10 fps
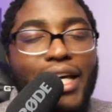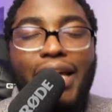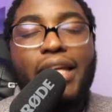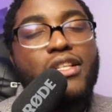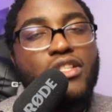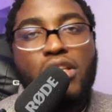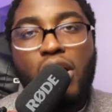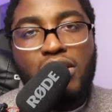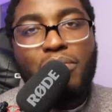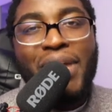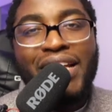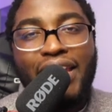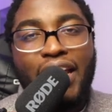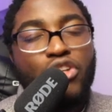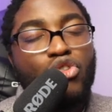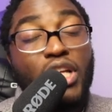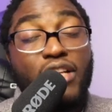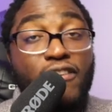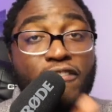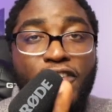it is not mandatory
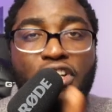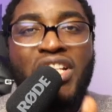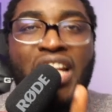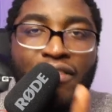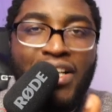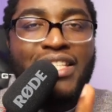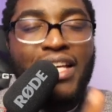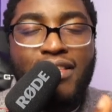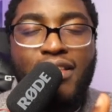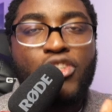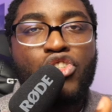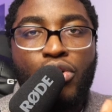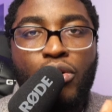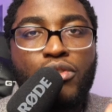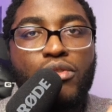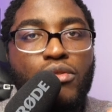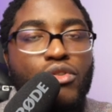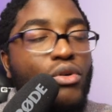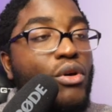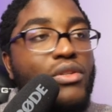that the first ever testnet you're going to do,
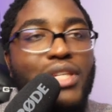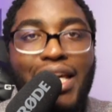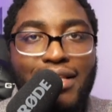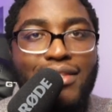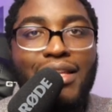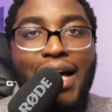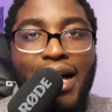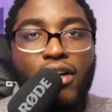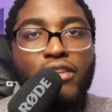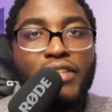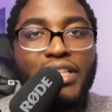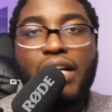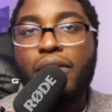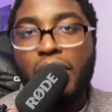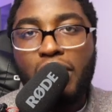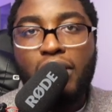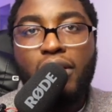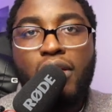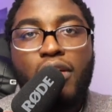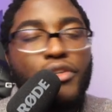you're going to get the hang of it directly.
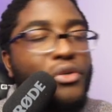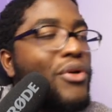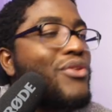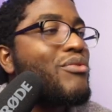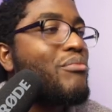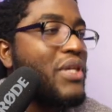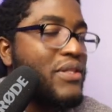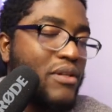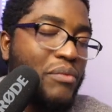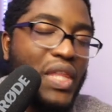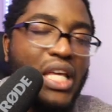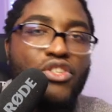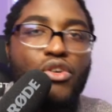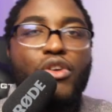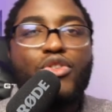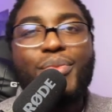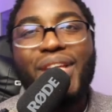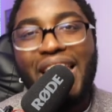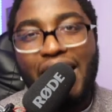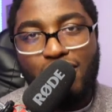You're going to miss some things. You're going to be
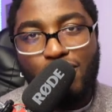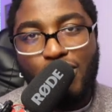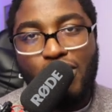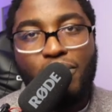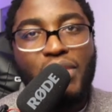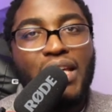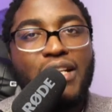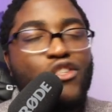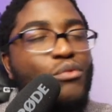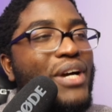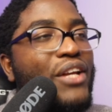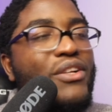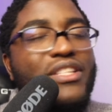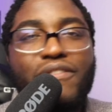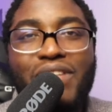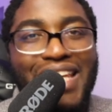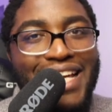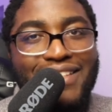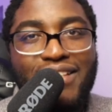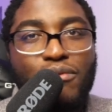late to some things. You might not even
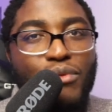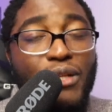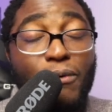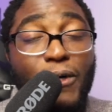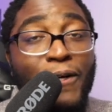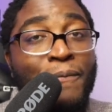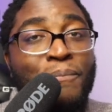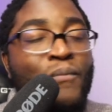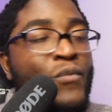get it really well,